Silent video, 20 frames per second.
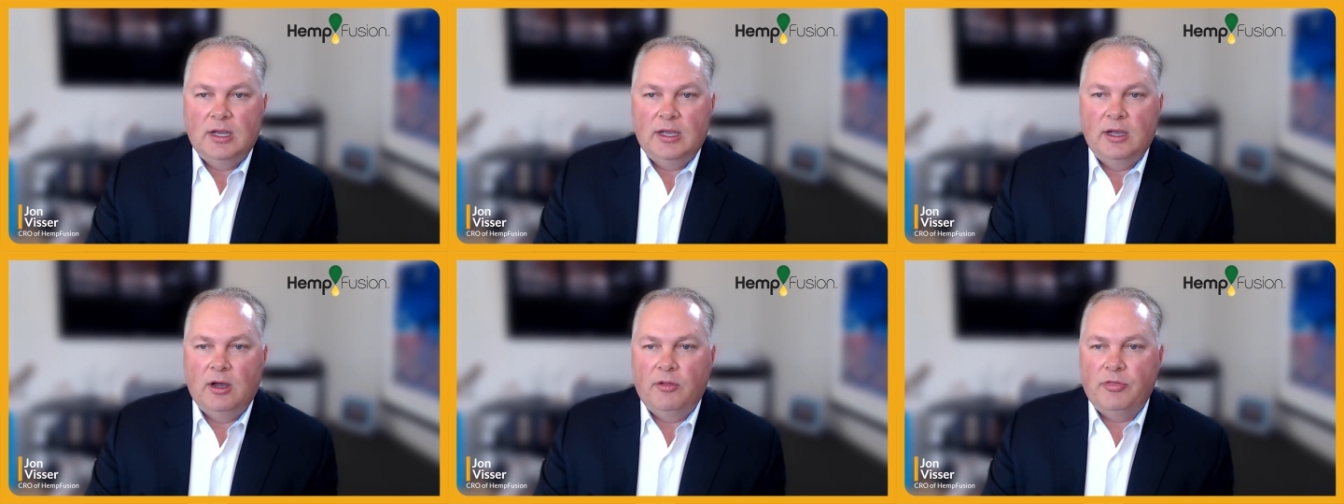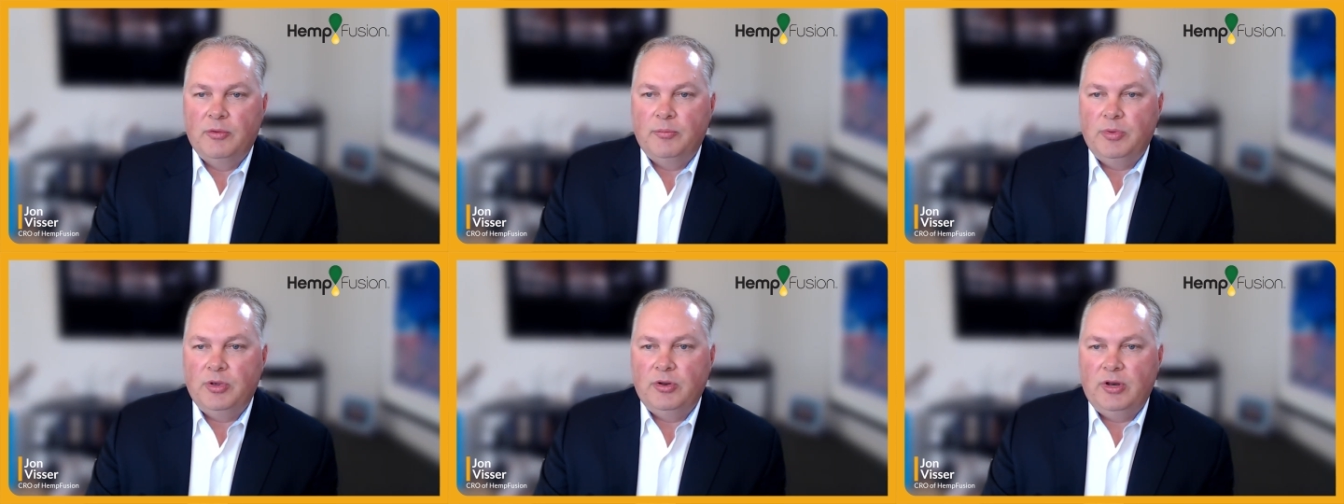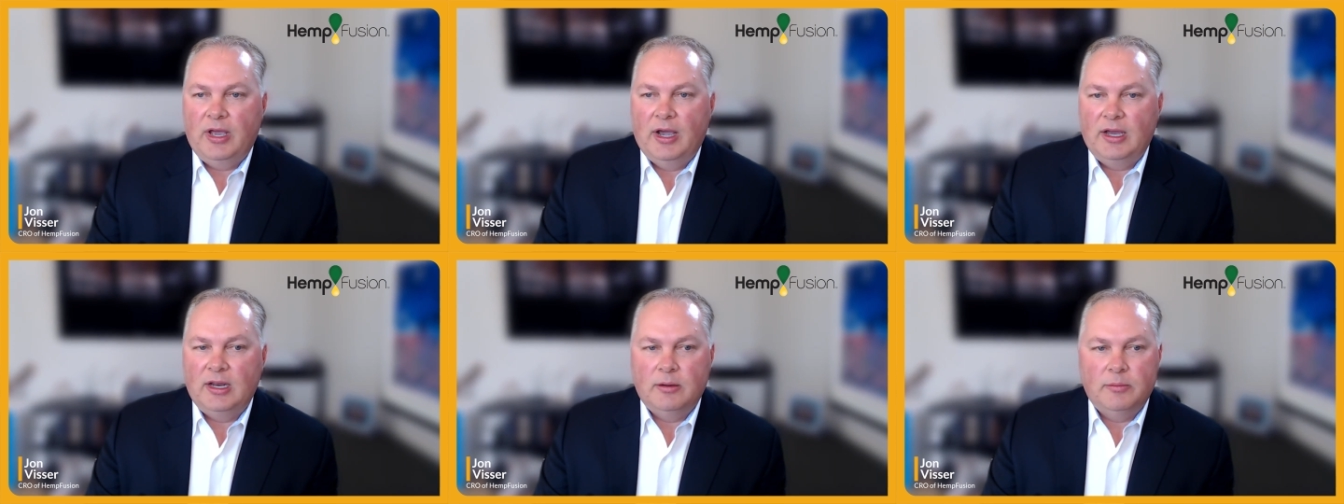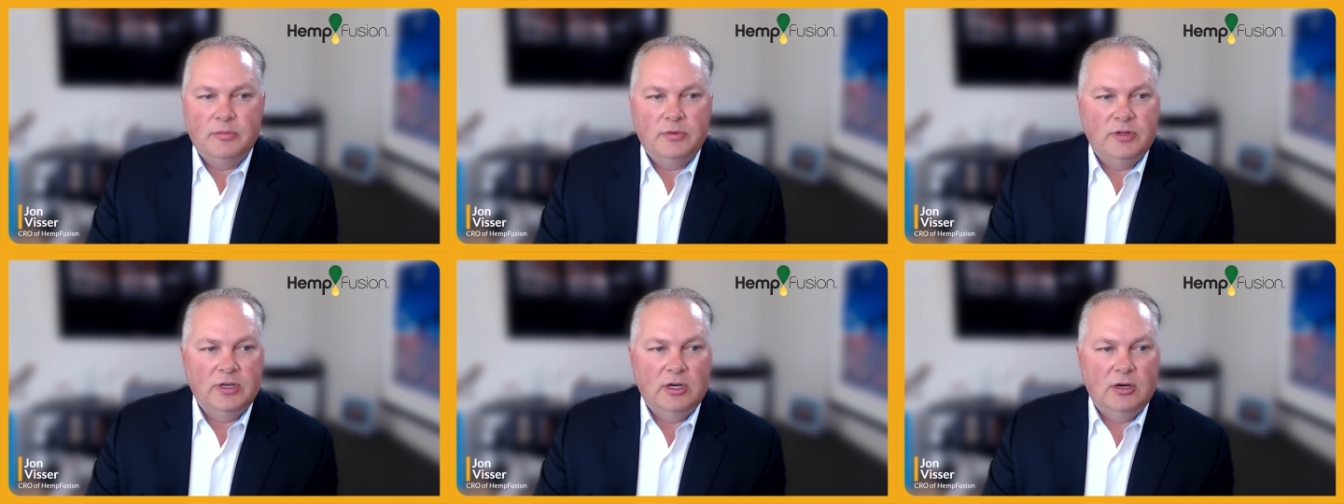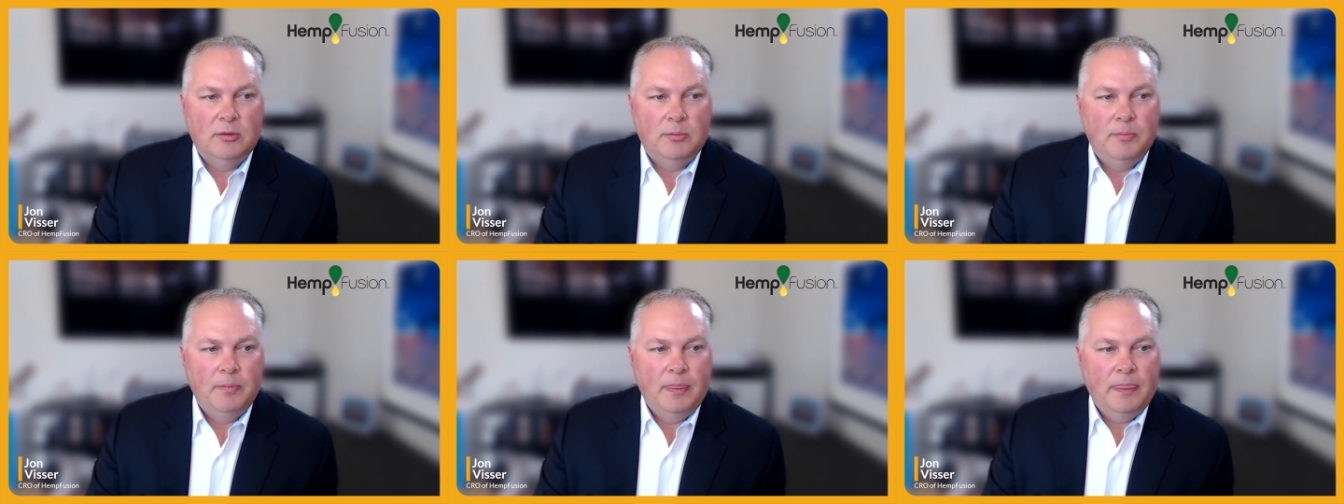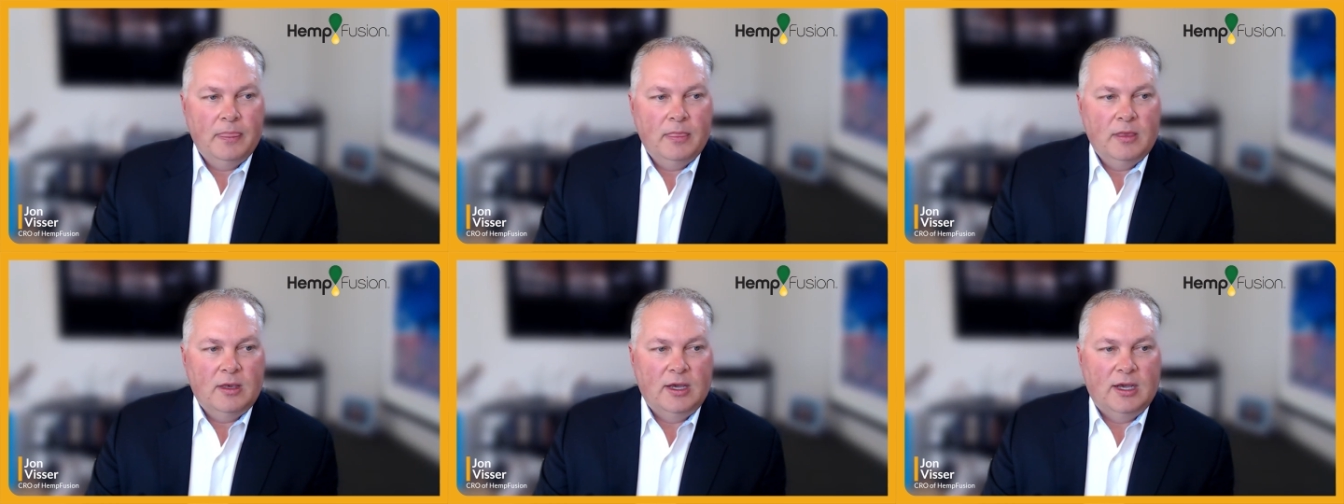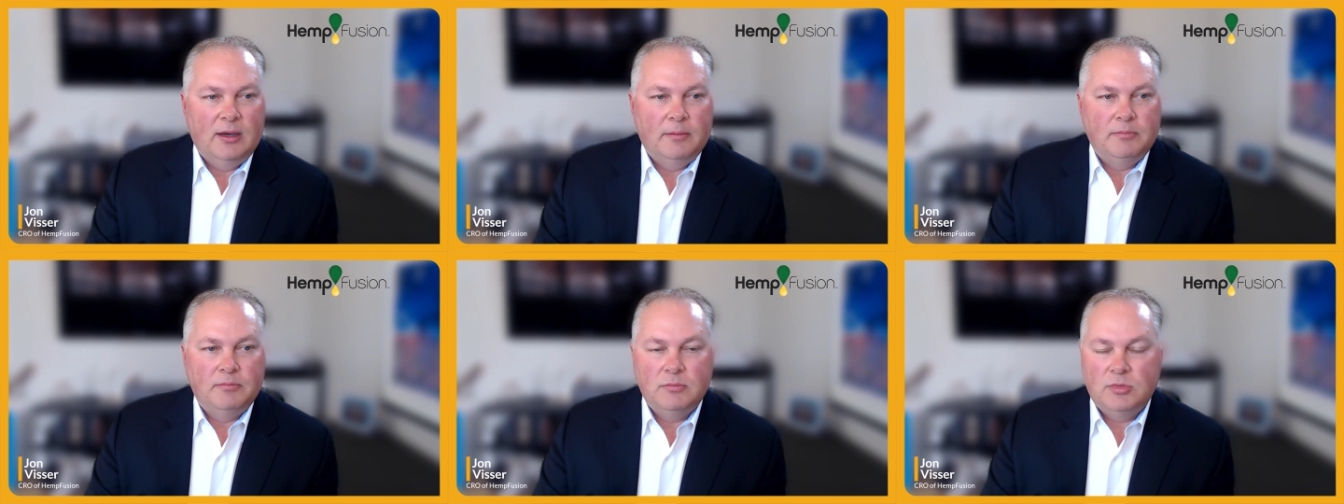health and beauty items. So
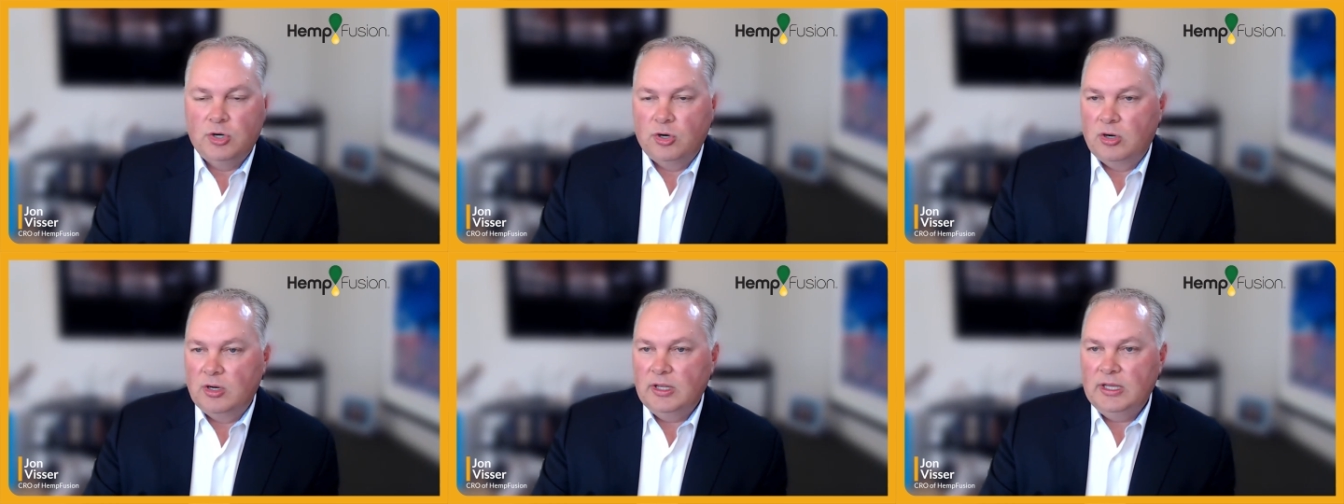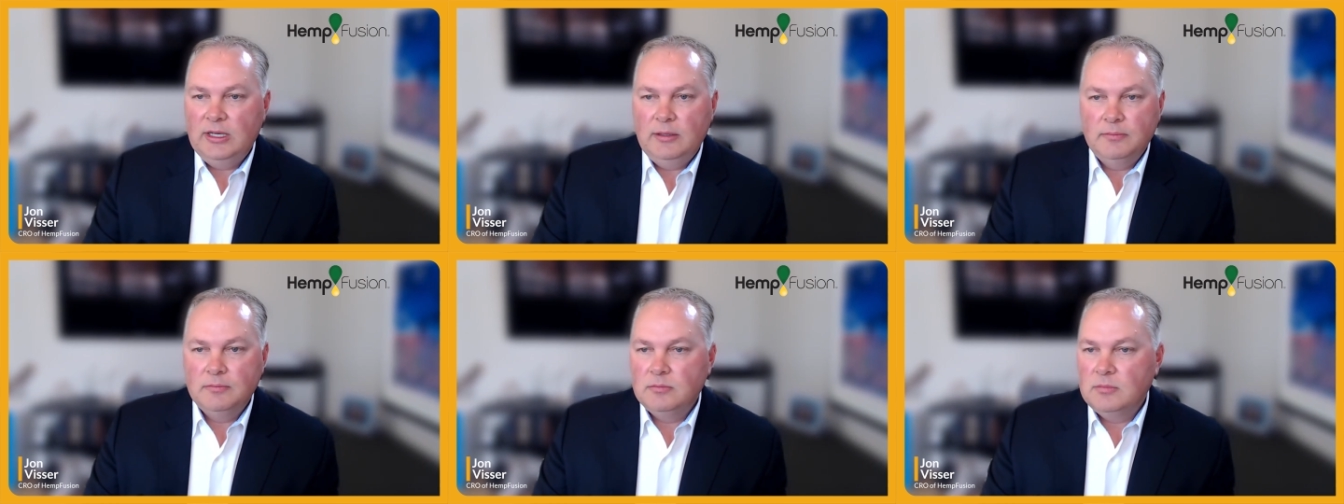um, currently,